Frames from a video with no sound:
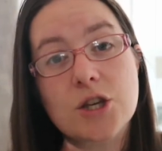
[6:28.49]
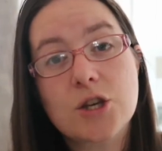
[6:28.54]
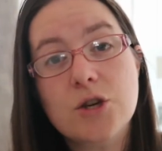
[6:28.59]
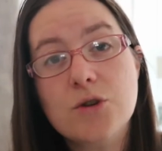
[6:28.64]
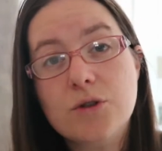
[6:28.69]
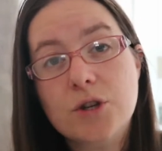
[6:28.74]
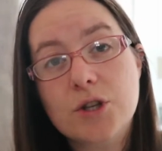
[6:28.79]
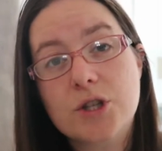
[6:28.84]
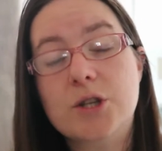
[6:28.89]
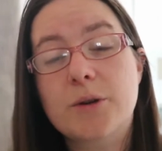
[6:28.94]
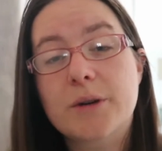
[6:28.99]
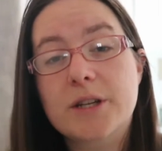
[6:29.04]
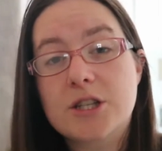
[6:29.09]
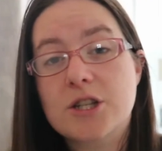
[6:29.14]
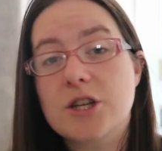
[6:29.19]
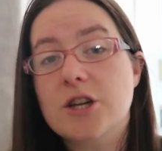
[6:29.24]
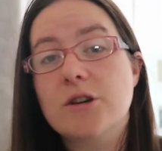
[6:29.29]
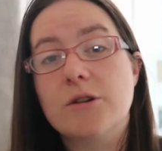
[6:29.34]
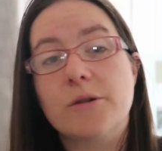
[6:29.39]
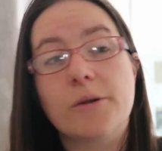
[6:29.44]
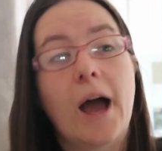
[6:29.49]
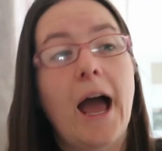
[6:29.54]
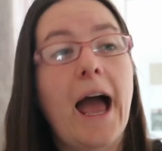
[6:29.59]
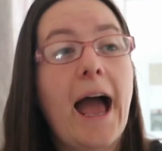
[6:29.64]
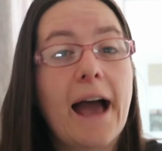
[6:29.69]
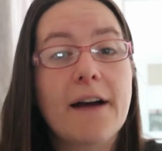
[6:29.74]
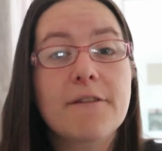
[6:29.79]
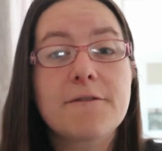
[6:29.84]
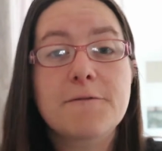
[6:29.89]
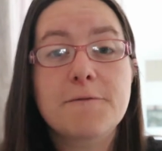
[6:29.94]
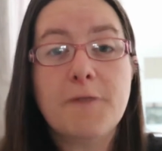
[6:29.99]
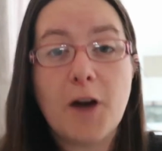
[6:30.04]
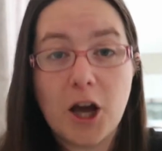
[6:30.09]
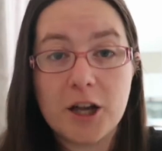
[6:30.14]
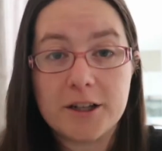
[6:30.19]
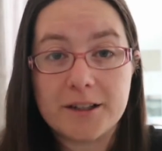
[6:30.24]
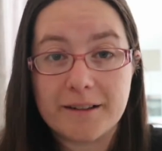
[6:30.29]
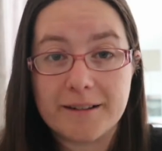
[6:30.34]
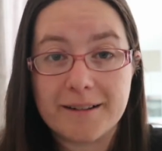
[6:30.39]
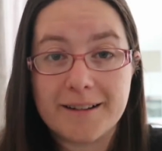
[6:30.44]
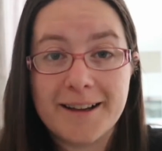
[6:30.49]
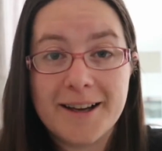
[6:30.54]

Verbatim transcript: You can do it too. Have fun.